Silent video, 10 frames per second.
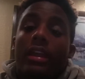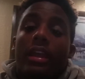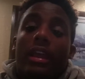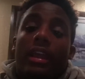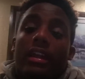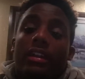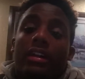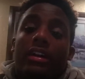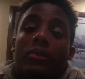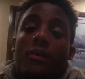and
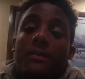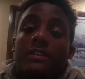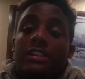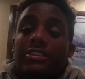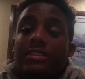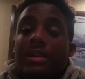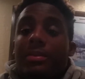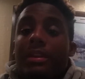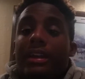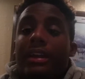what positions I
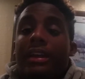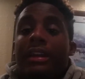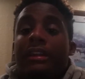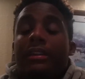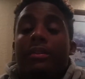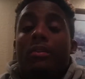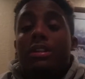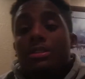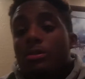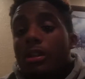play and what
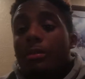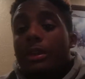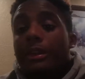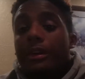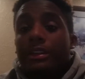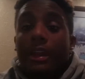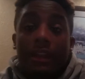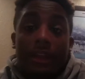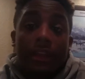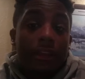school I'll be
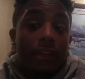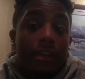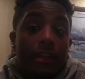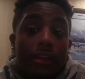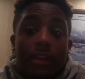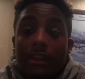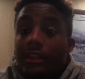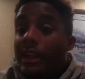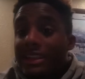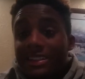attending in the
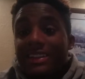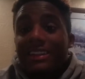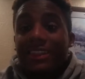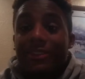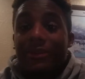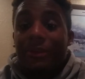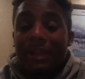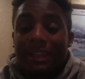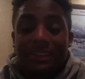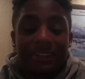next 3
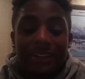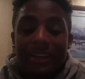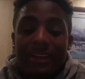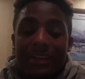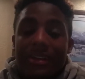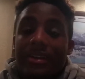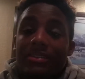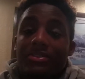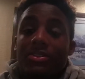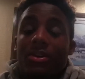weeks.
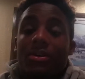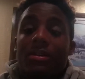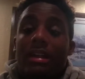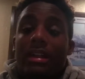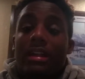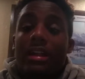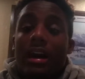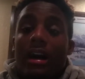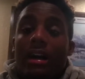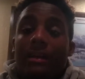So,
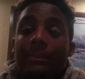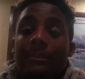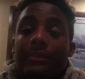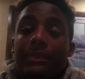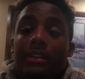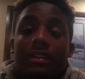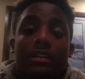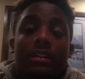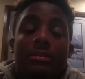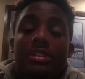
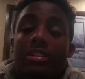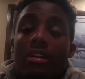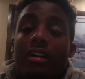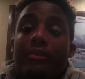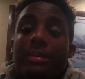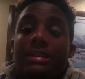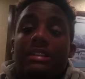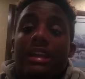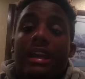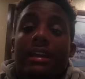let me start off by
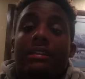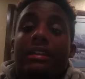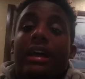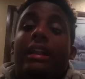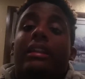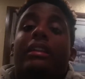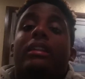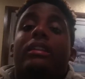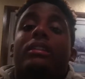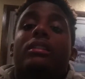saying that
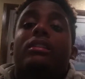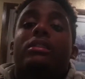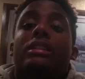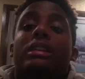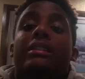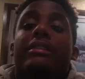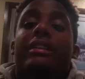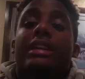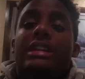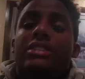
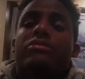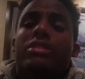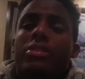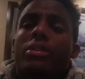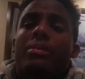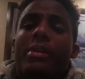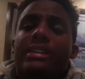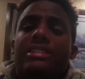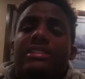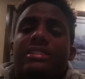each recruiting
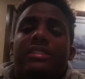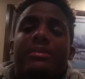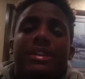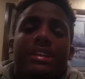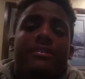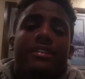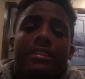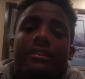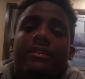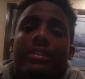process is going to be different
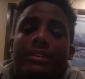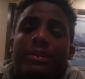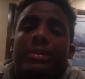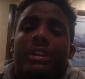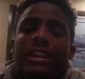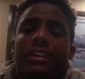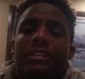for everybody.